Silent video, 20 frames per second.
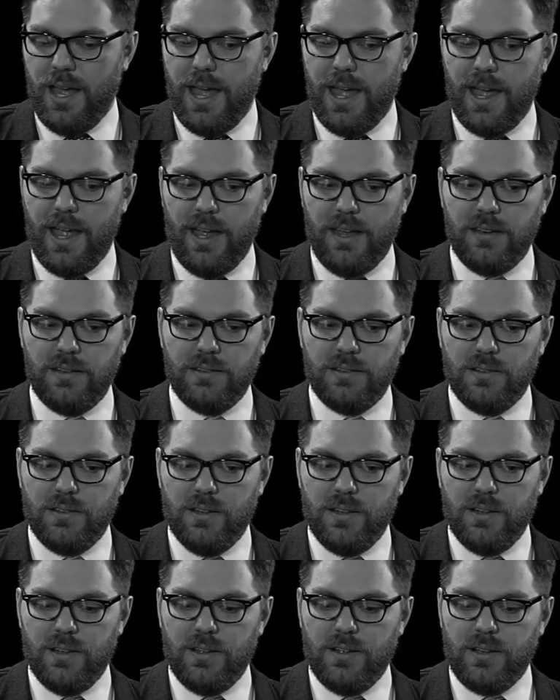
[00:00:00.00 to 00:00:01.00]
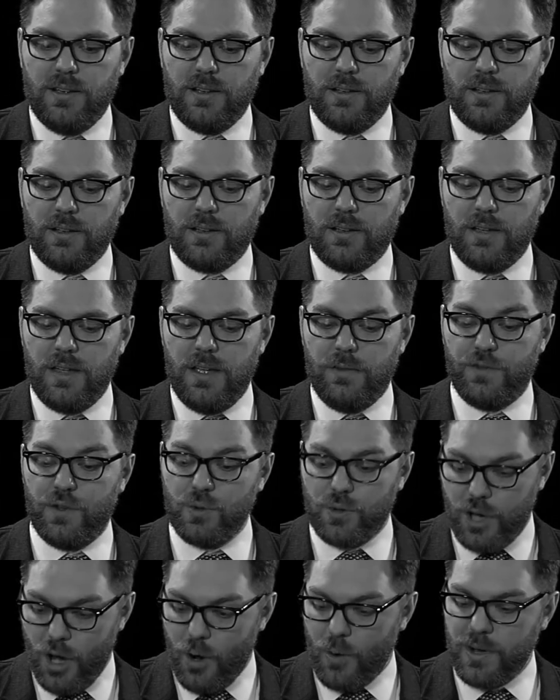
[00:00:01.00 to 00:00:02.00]
And if
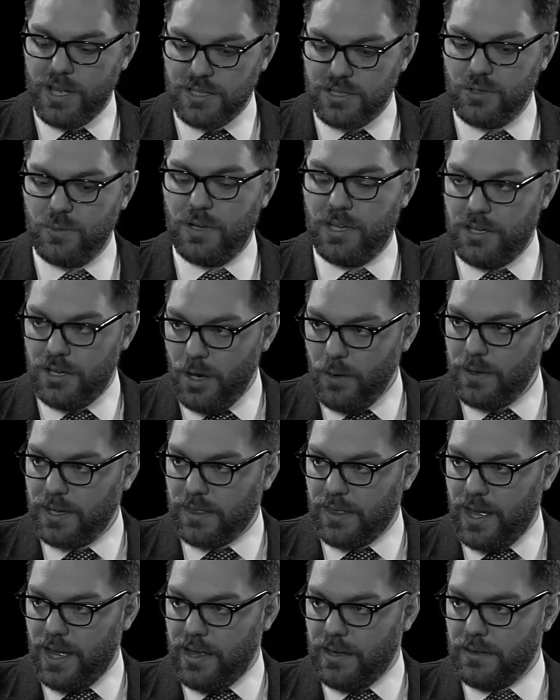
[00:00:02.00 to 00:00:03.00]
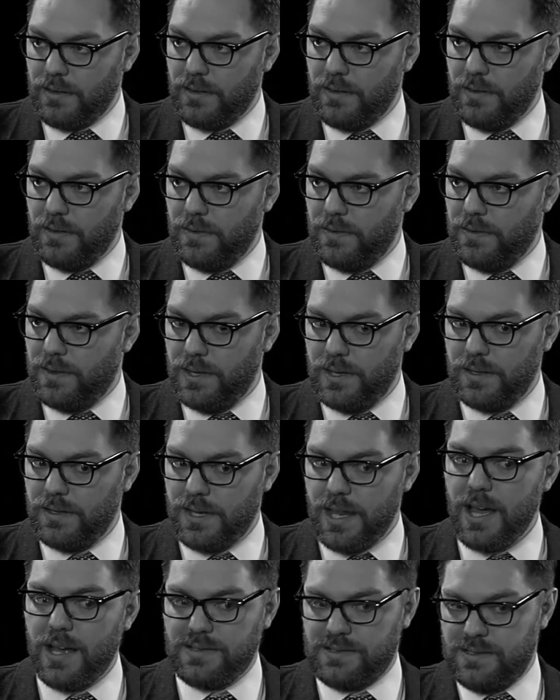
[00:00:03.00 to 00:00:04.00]
you go into it knowing that, then
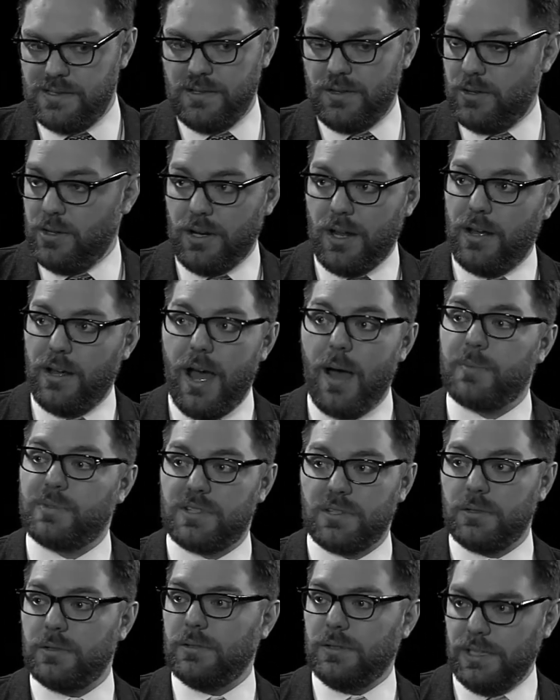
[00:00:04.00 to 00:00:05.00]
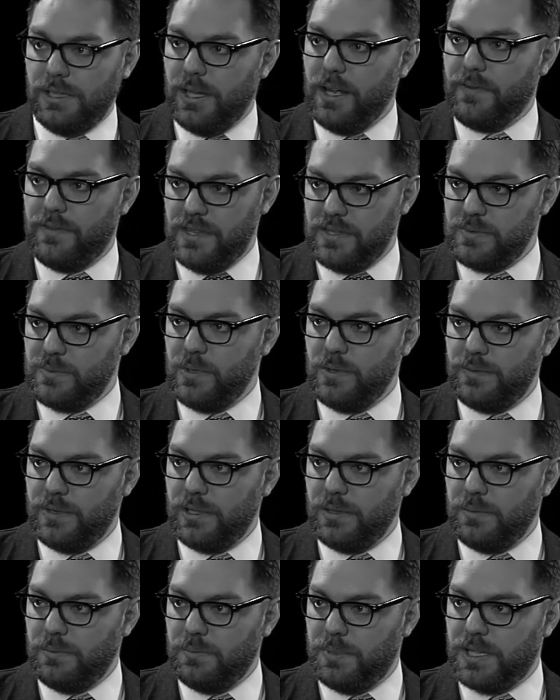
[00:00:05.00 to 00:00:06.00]
yes, you're going to absolutely love this
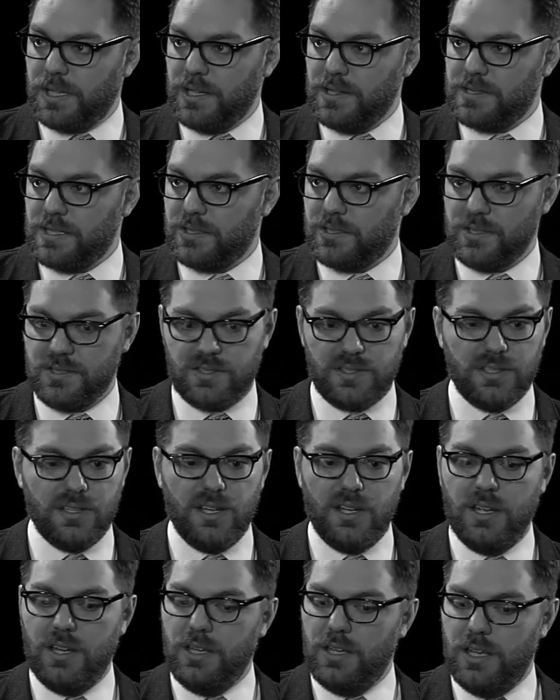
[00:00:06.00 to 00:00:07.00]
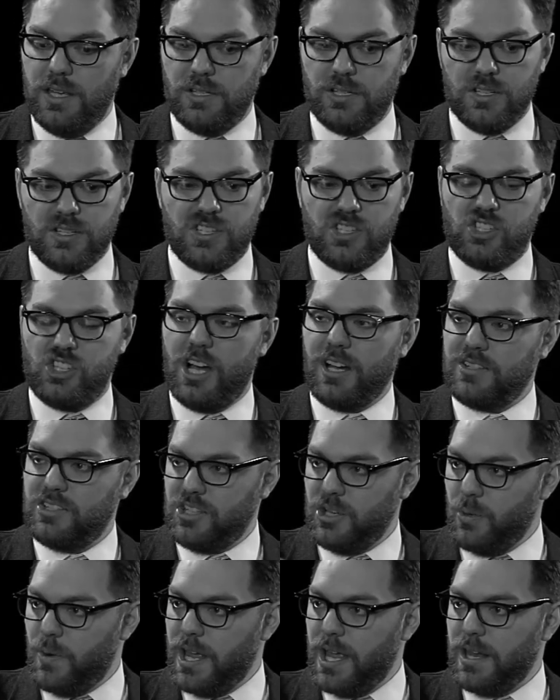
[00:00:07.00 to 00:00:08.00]
movie, because it just
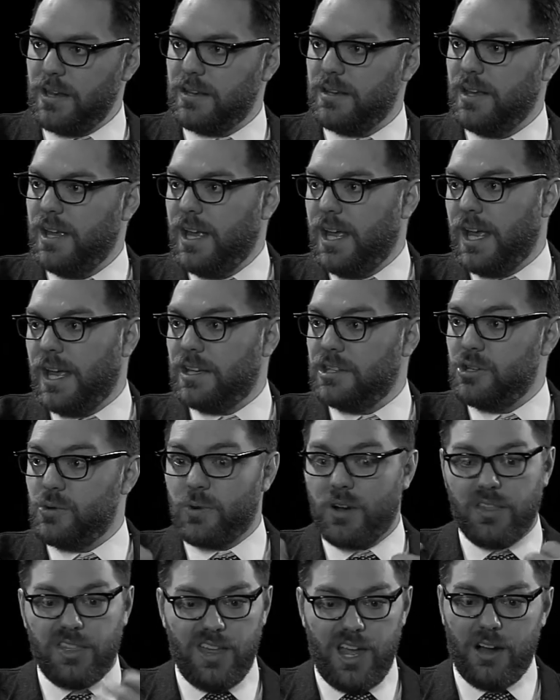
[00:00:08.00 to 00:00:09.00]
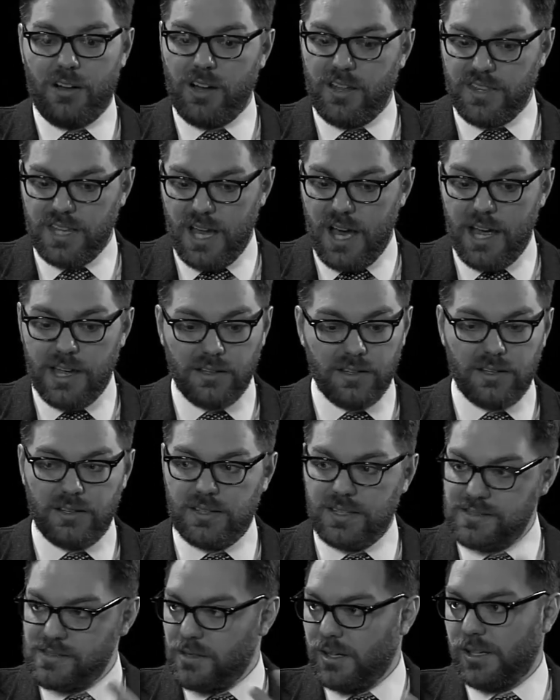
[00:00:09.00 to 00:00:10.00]
sucks you in, and you are there on the
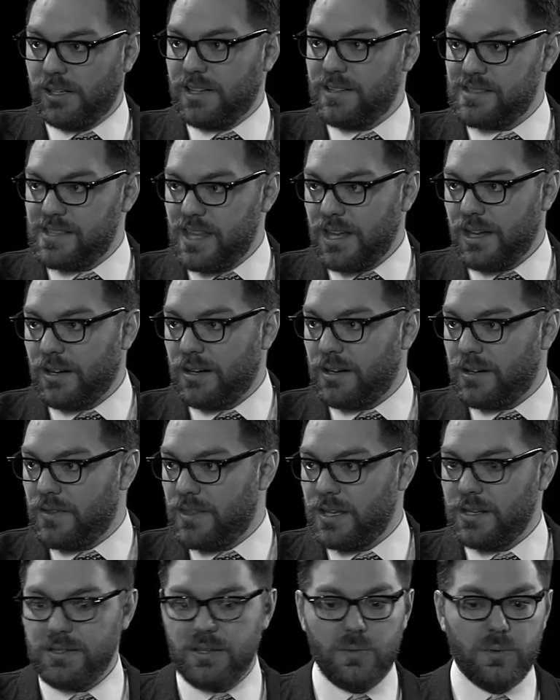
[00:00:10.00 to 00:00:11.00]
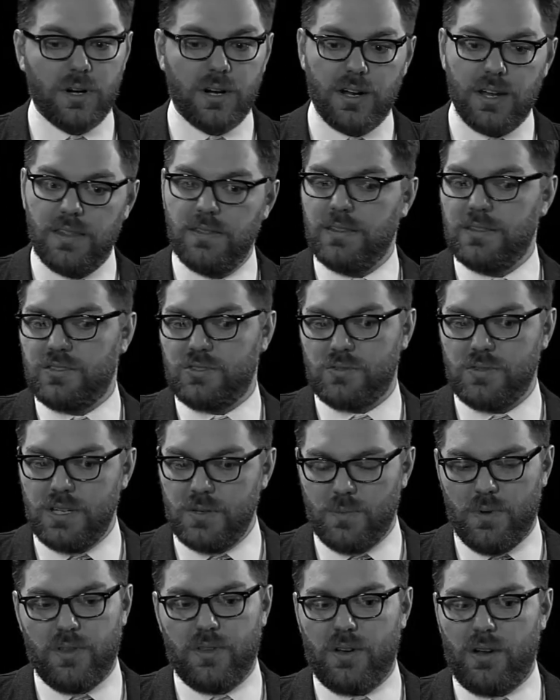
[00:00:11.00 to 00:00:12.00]
island as long as they are, and then you are in the
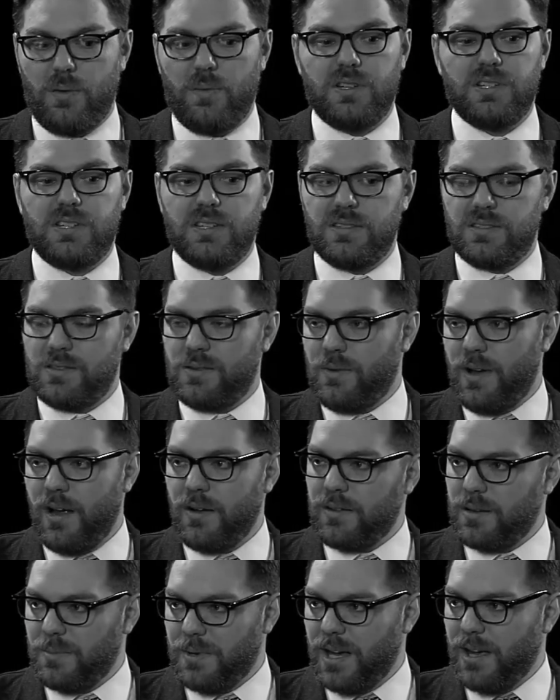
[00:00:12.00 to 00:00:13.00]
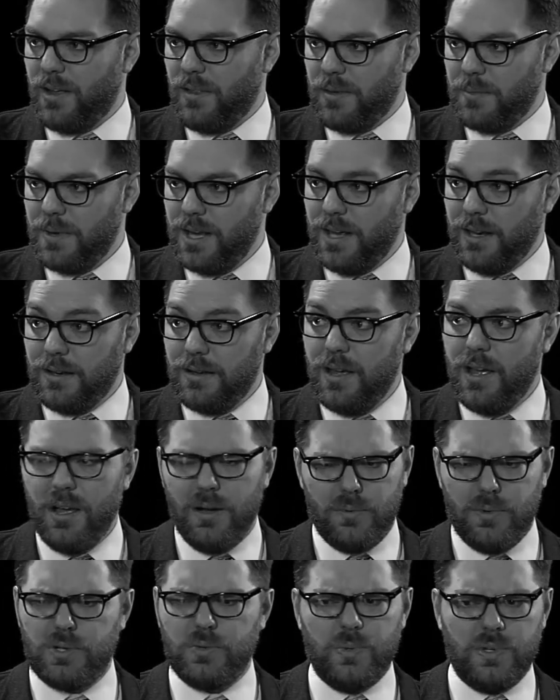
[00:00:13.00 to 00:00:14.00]
street with her when she's surrounded by all the men,
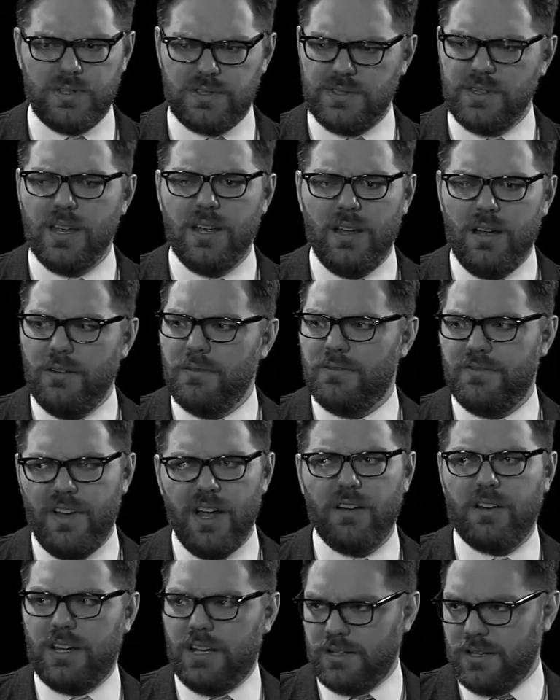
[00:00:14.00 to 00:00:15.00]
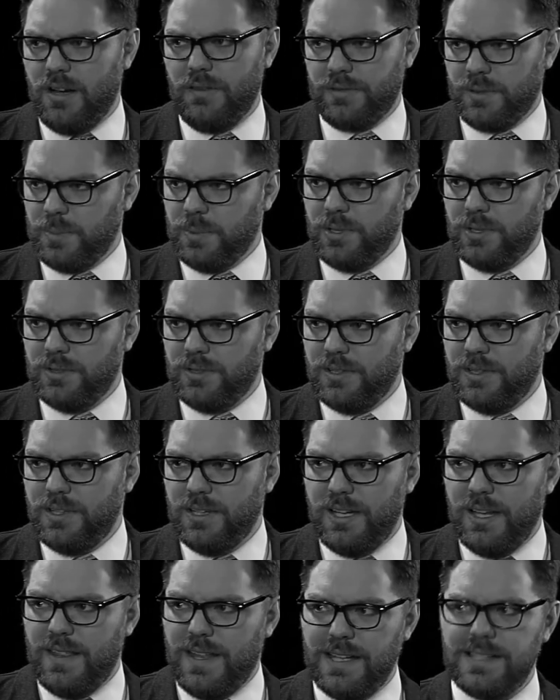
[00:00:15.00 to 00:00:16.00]
which was very uncomfortable.
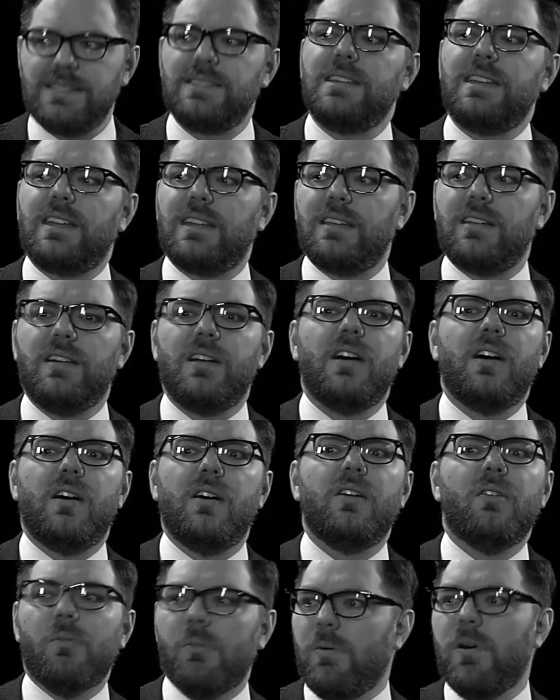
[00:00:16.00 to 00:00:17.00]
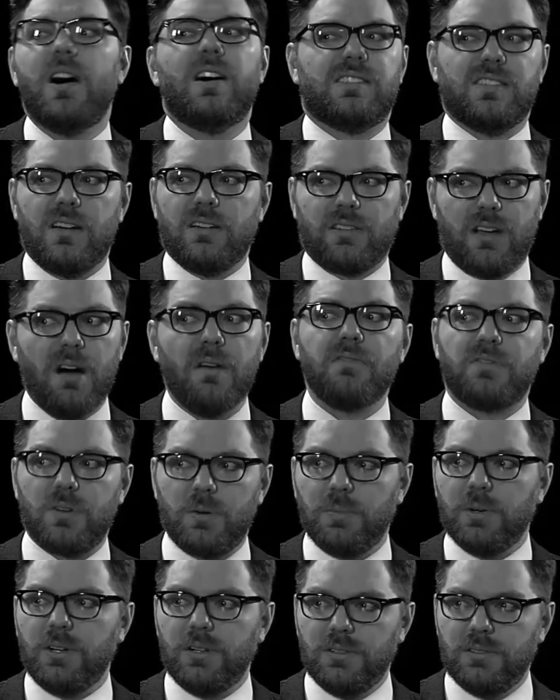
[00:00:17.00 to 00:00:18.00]
That scene was
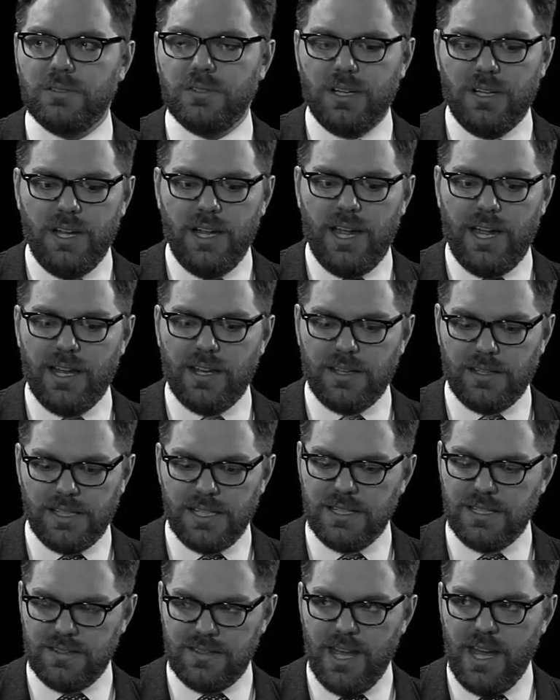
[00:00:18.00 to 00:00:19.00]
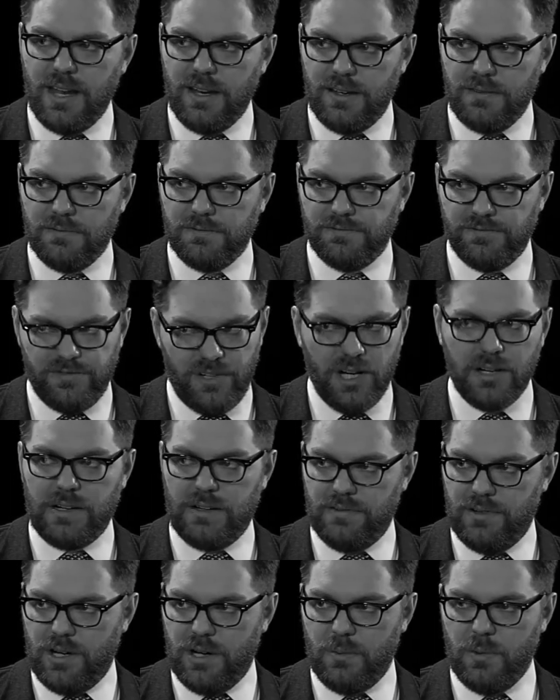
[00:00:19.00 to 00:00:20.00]
uncomfortable, and he did that
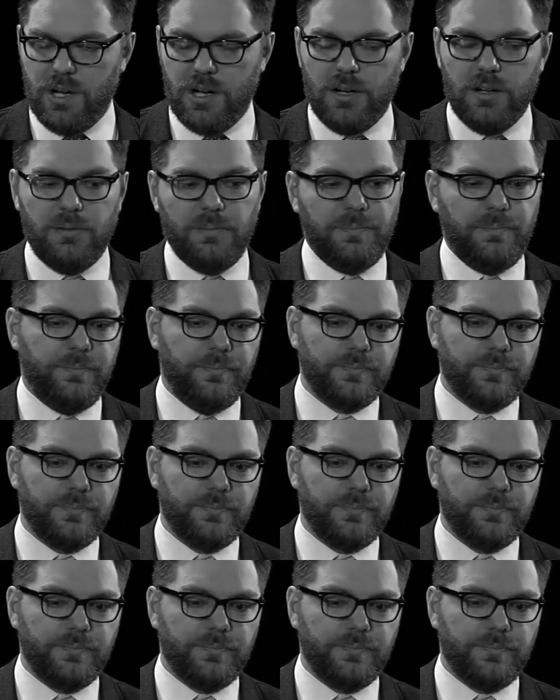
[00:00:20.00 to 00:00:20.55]
very, very well.